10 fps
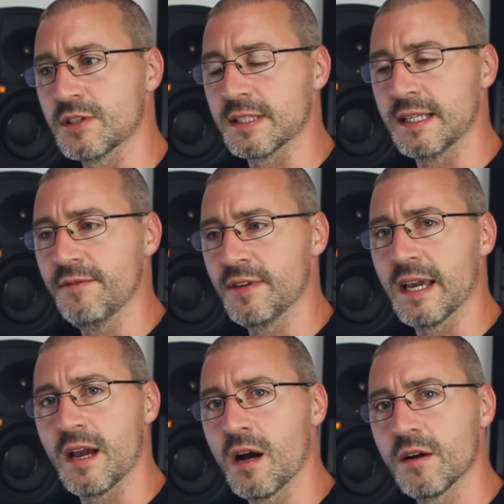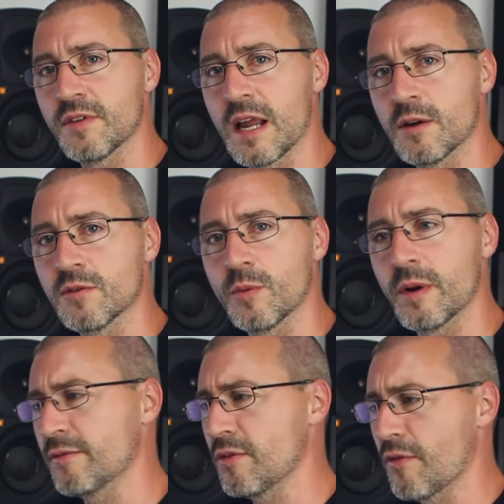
just leaving it half an hour or whatever.